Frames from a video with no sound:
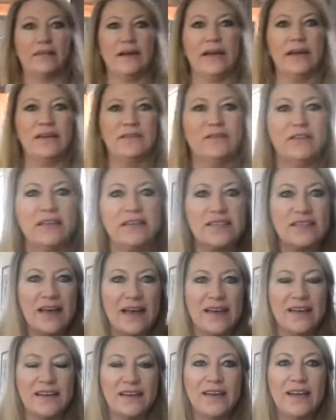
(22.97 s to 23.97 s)
Had to fix
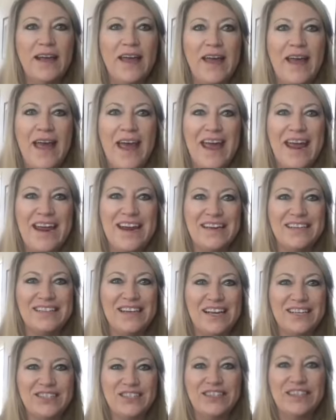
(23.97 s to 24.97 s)
that. Hey,
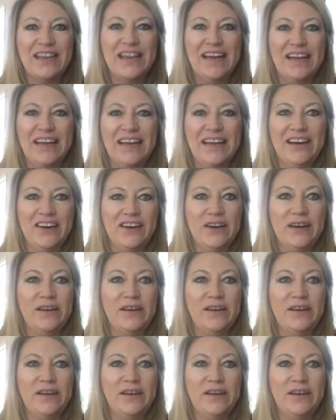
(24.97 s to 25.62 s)
Dr. Annette here.